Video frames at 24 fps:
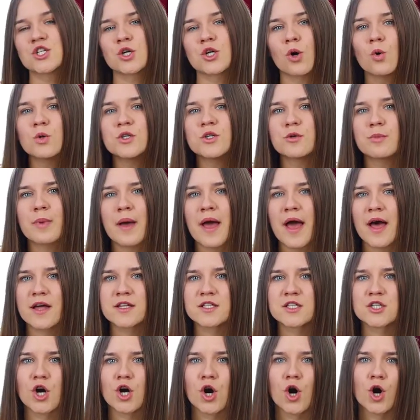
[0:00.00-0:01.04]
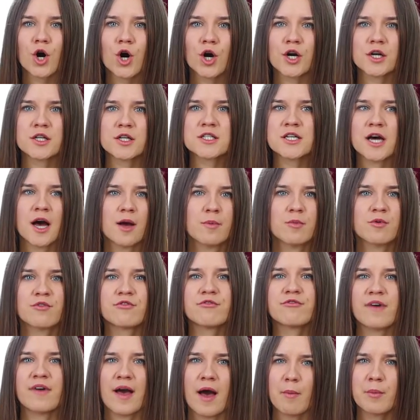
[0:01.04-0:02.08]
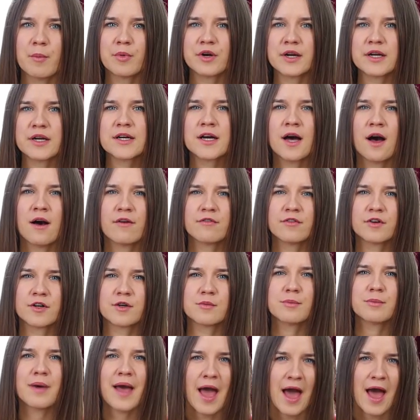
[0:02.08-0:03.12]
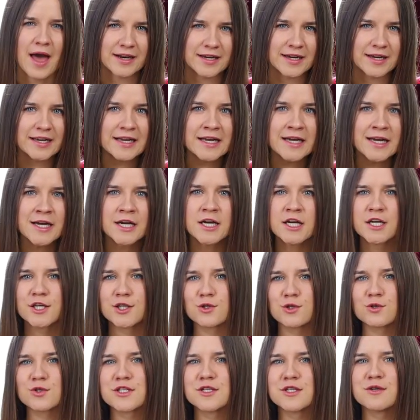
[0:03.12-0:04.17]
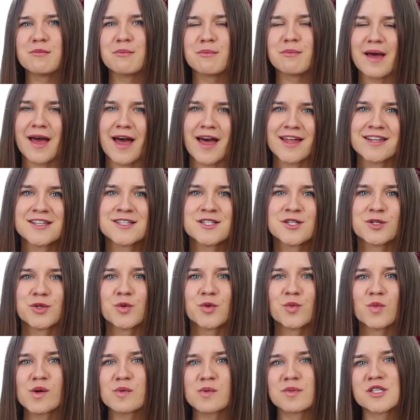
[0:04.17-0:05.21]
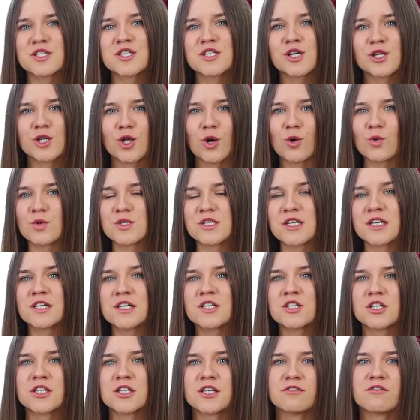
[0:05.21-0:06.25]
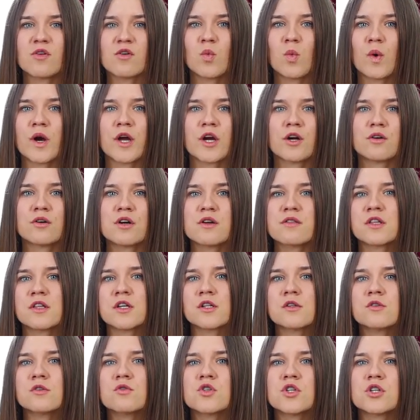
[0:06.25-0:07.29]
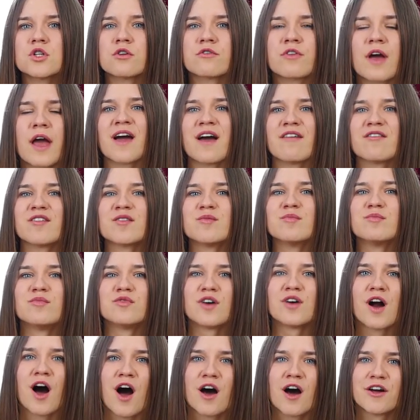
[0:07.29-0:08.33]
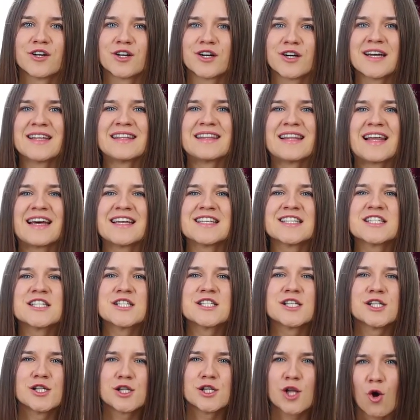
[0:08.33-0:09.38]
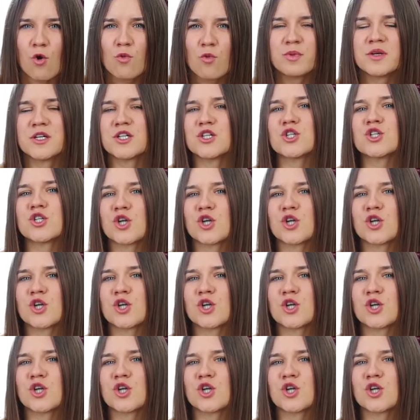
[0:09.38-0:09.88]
Shoulder pads are a type of fabric-covered padding used in men's or women's clothing to give a wearer the illusion of having broader and less sloping